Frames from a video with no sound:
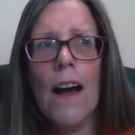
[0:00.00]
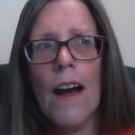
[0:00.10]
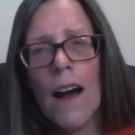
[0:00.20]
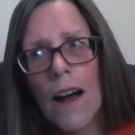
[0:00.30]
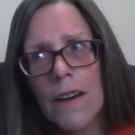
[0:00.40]

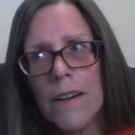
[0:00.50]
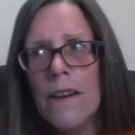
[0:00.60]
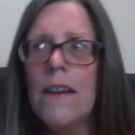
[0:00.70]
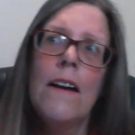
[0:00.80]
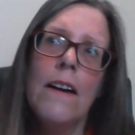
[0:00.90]

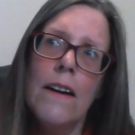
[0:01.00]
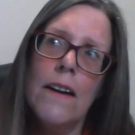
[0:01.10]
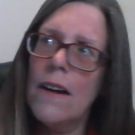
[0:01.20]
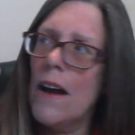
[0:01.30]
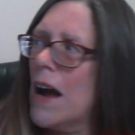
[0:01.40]
Un,
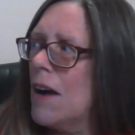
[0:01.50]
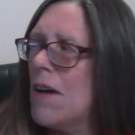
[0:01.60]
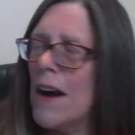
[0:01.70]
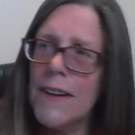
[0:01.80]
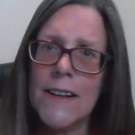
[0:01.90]
um,
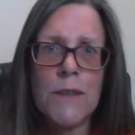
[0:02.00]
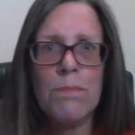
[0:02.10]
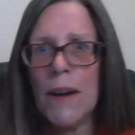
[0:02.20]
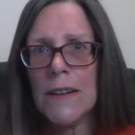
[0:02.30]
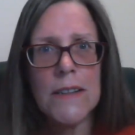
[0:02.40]

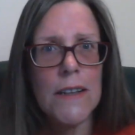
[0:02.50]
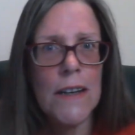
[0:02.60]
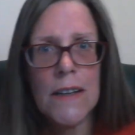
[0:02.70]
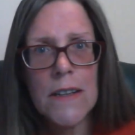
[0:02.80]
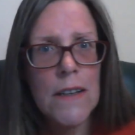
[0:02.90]

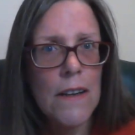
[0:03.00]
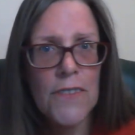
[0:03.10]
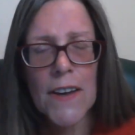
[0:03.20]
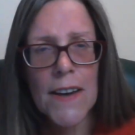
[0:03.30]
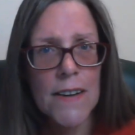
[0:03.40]
unexpected
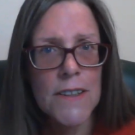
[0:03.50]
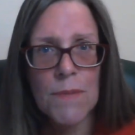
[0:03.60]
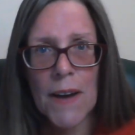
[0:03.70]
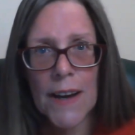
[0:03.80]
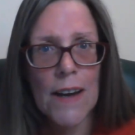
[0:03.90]
things
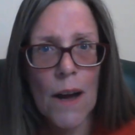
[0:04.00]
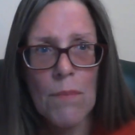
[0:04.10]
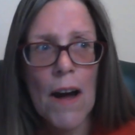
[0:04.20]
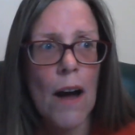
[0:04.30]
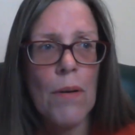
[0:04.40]
may
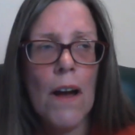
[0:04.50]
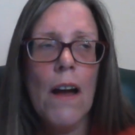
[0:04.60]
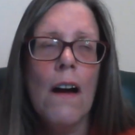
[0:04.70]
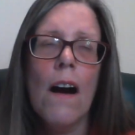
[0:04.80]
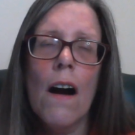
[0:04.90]
come up.
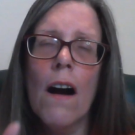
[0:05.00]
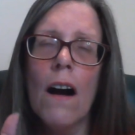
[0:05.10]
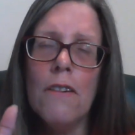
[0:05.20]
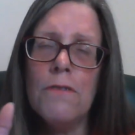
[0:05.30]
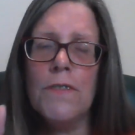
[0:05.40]

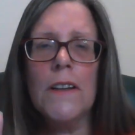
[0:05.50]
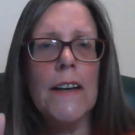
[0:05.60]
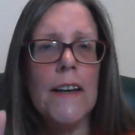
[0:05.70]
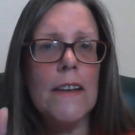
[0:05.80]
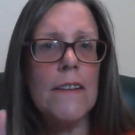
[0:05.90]

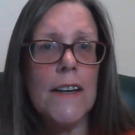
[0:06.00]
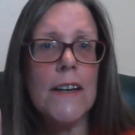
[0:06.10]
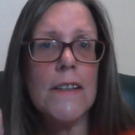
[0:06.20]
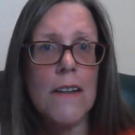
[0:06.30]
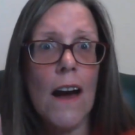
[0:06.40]
Hopefully
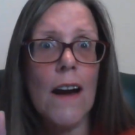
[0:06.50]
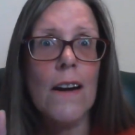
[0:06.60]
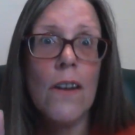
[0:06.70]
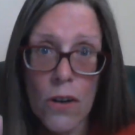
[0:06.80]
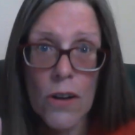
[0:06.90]
these
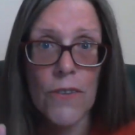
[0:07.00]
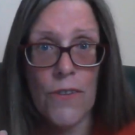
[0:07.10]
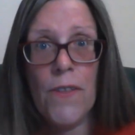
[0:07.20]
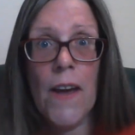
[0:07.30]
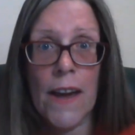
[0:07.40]
are good
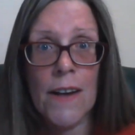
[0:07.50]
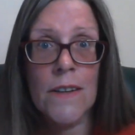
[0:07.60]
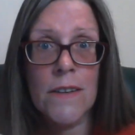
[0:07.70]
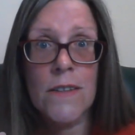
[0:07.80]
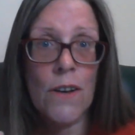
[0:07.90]

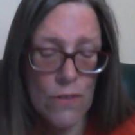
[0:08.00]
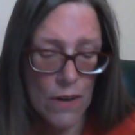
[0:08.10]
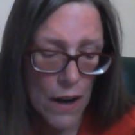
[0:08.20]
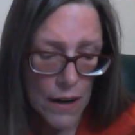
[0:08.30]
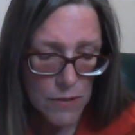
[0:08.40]
things,
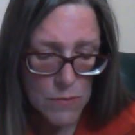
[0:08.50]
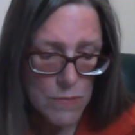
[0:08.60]
right?